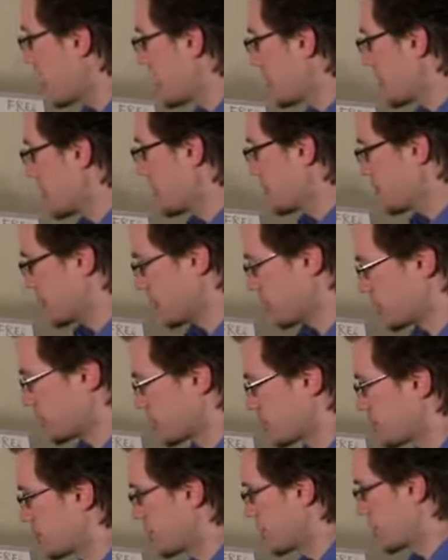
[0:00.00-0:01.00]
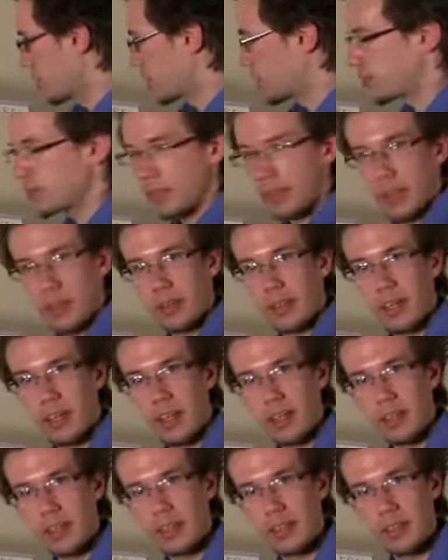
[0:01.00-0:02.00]
pattern, but it just moved.
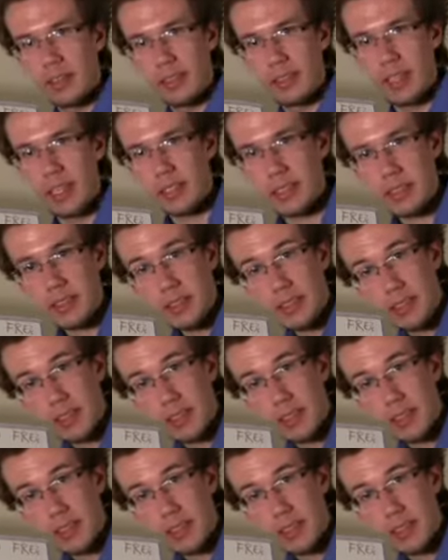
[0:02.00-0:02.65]
Okay? That's